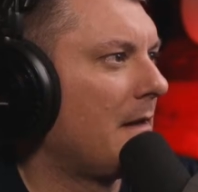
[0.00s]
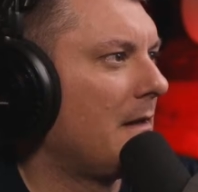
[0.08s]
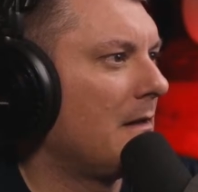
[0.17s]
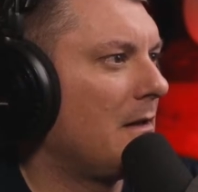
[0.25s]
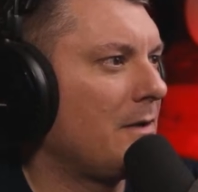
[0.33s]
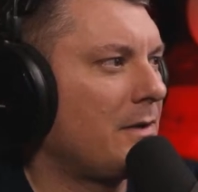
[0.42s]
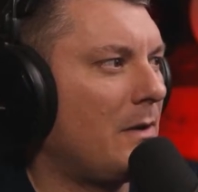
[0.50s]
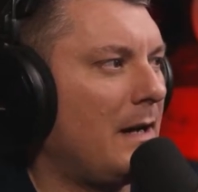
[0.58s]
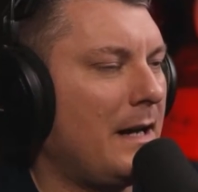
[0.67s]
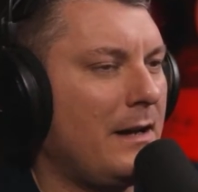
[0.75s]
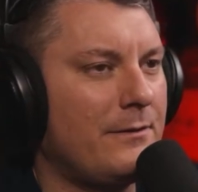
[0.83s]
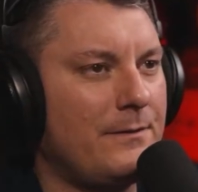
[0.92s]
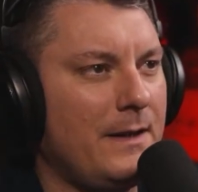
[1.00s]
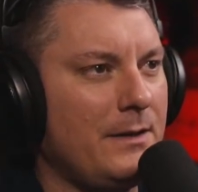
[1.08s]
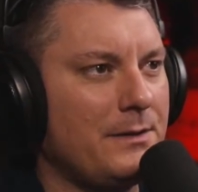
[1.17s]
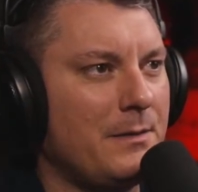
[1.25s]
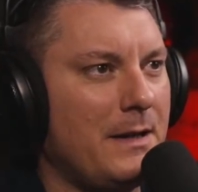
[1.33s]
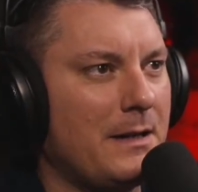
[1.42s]
Also, I have failed
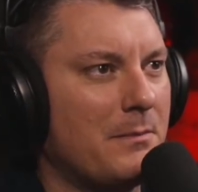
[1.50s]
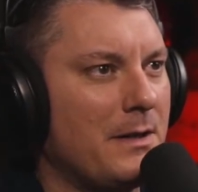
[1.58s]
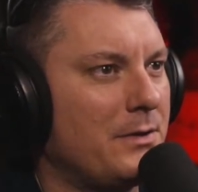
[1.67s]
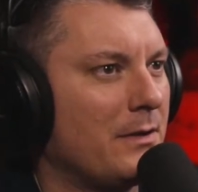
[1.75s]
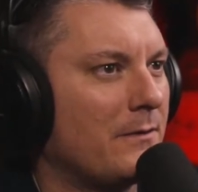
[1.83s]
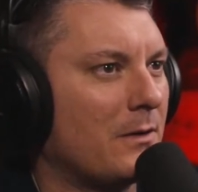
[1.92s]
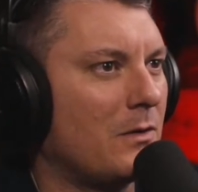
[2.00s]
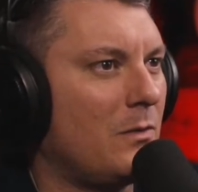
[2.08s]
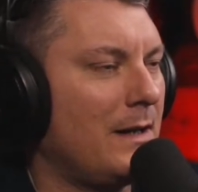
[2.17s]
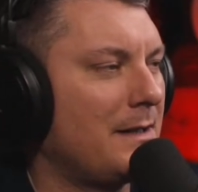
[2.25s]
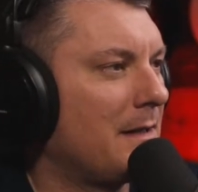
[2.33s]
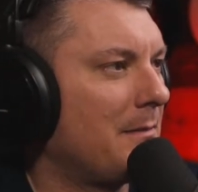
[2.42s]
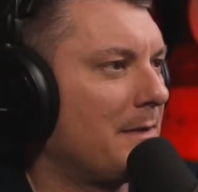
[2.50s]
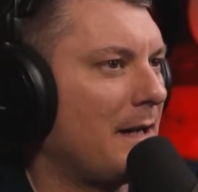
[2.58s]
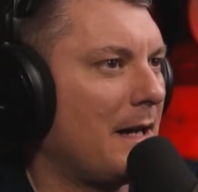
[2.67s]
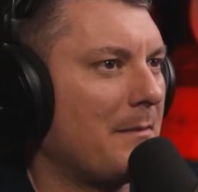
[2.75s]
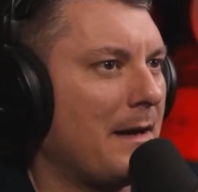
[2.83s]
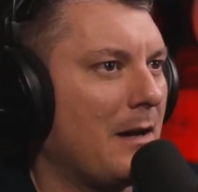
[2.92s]
to make mention for quite some
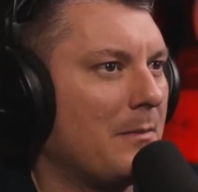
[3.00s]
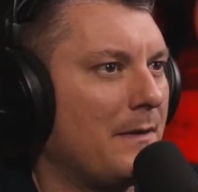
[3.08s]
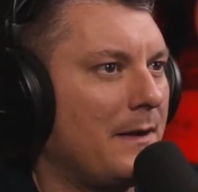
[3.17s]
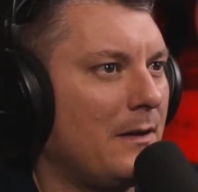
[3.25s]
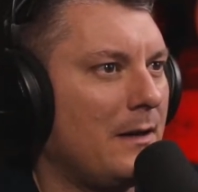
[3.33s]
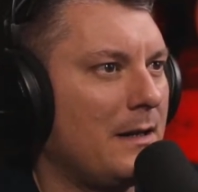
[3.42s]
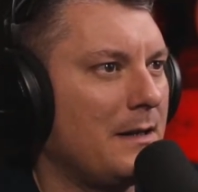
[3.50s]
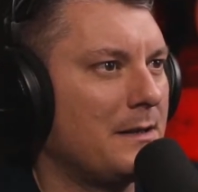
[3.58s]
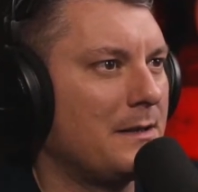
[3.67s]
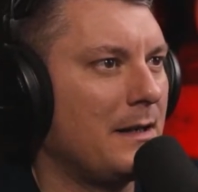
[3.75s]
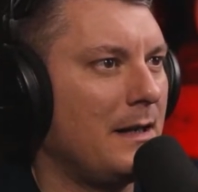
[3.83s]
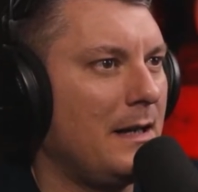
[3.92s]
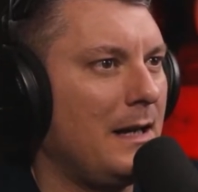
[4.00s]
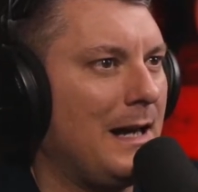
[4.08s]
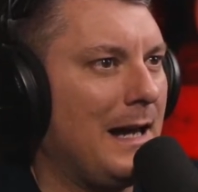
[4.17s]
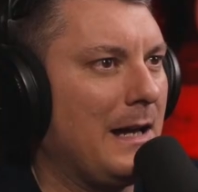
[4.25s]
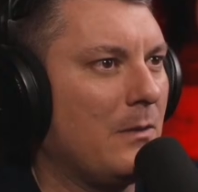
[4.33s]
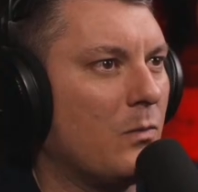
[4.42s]
time now, but there is
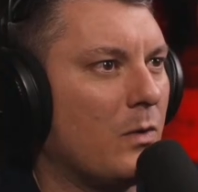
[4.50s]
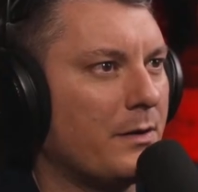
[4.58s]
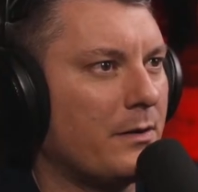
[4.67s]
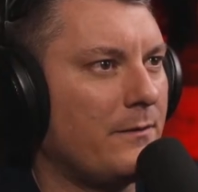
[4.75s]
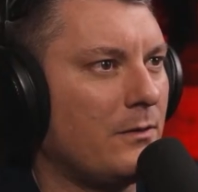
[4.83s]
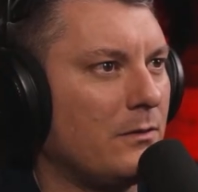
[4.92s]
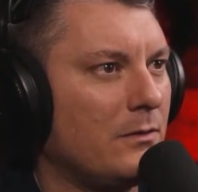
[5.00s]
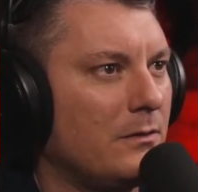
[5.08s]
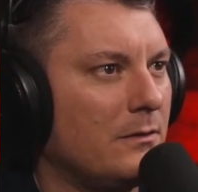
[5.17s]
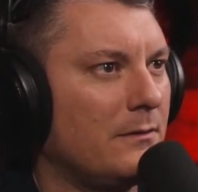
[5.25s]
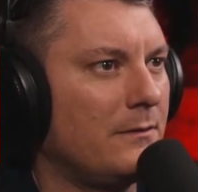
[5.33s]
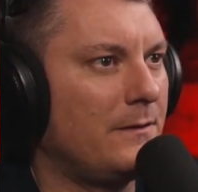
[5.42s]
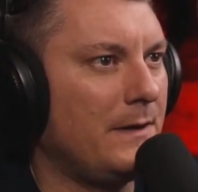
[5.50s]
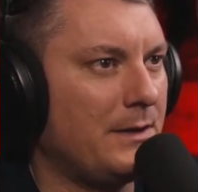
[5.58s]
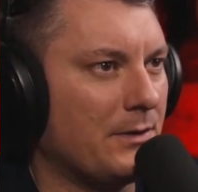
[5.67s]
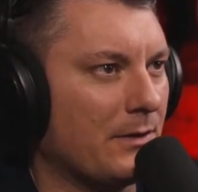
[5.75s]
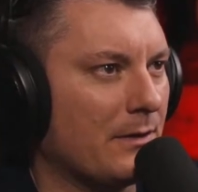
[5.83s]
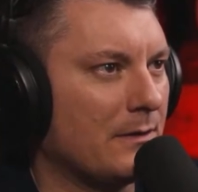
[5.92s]
a wonderful
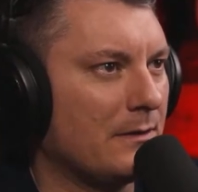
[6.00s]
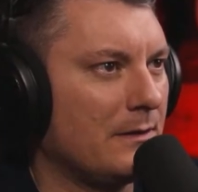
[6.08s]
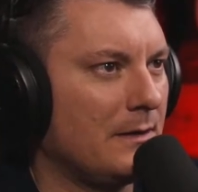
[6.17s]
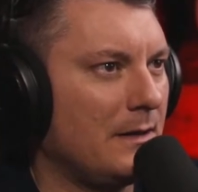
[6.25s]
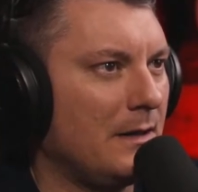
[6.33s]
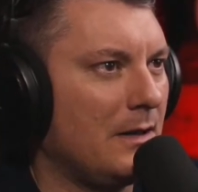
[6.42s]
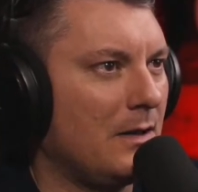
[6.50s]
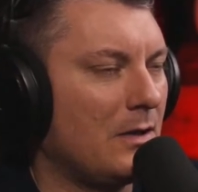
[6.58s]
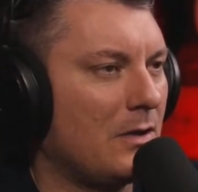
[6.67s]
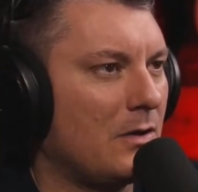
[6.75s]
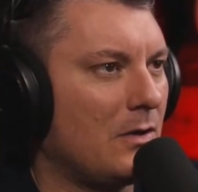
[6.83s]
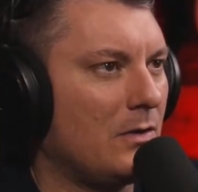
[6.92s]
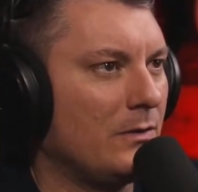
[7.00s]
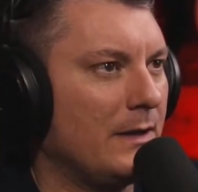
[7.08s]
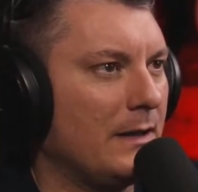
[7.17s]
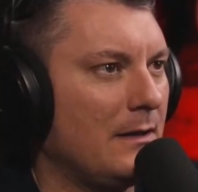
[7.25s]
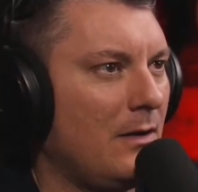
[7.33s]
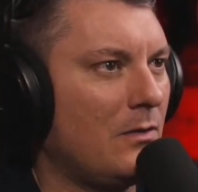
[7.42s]
feature called
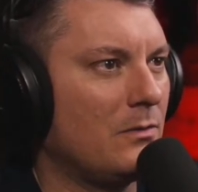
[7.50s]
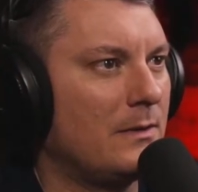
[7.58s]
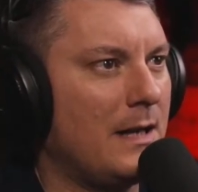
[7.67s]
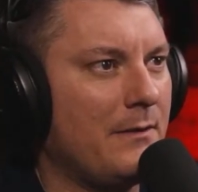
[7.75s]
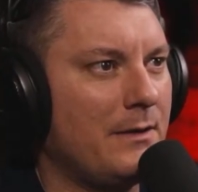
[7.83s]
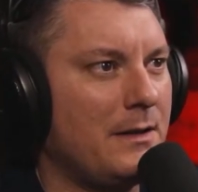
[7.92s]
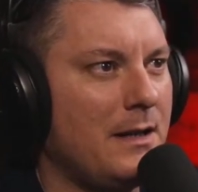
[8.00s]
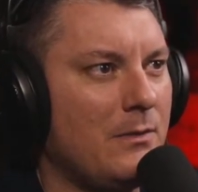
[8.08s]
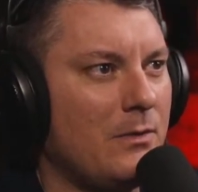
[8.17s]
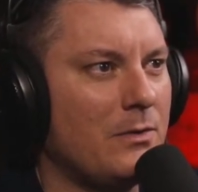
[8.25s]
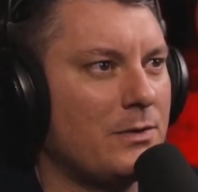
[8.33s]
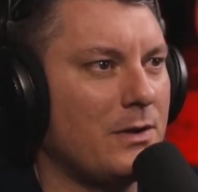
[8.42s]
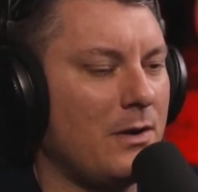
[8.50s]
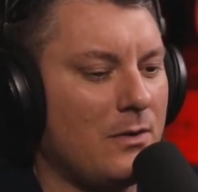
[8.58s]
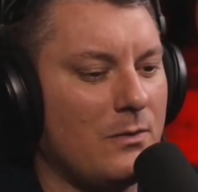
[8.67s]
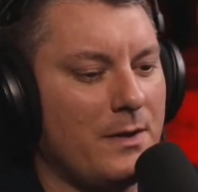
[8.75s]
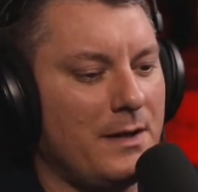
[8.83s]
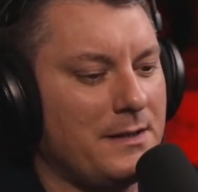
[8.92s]
Kevin D. Russo,
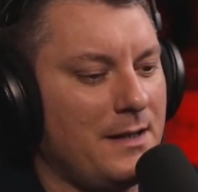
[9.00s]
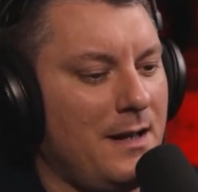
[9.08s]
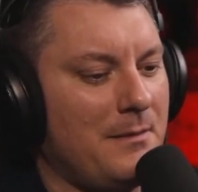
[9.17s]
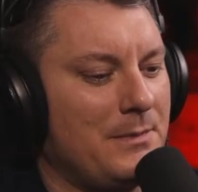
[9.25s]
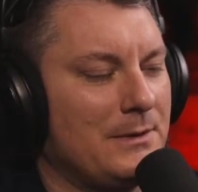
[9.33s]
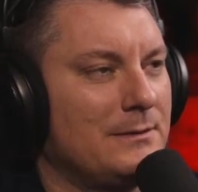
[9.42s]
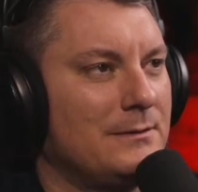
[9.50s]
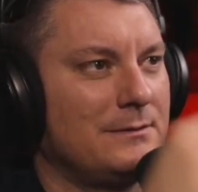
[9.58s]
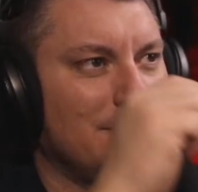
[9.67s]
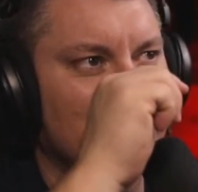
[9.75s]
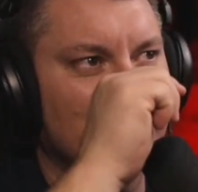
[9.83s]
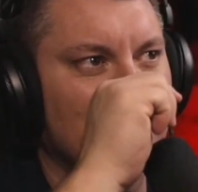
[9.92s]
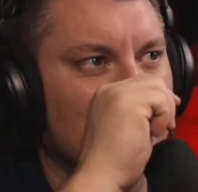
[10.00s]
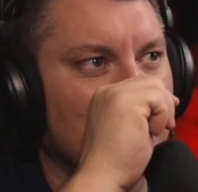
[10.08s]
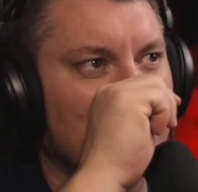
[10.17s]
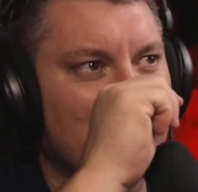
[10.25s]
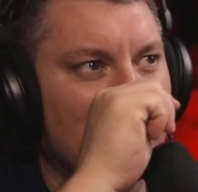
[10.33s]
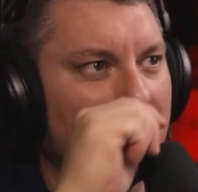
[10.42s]
what is up?
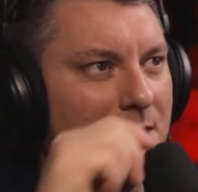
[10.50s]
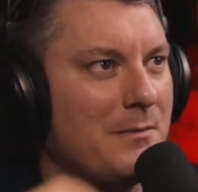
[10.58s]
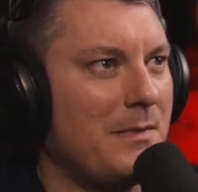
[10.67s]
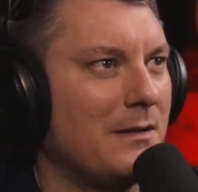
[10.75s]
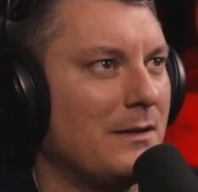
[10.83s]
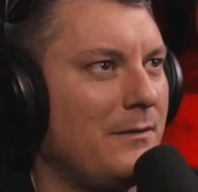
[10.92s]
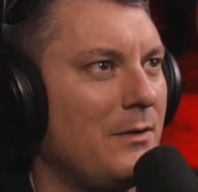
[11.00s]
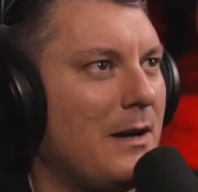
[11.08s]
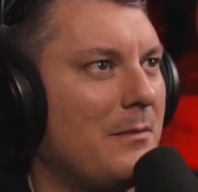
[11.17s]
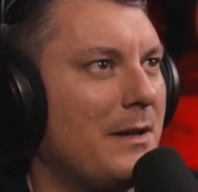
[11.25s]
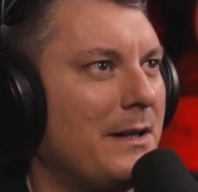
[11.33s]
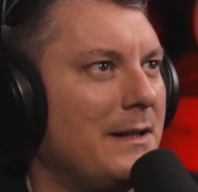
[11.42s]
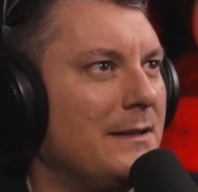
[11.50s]
Sorry, didn't mean to leave you out, buddy.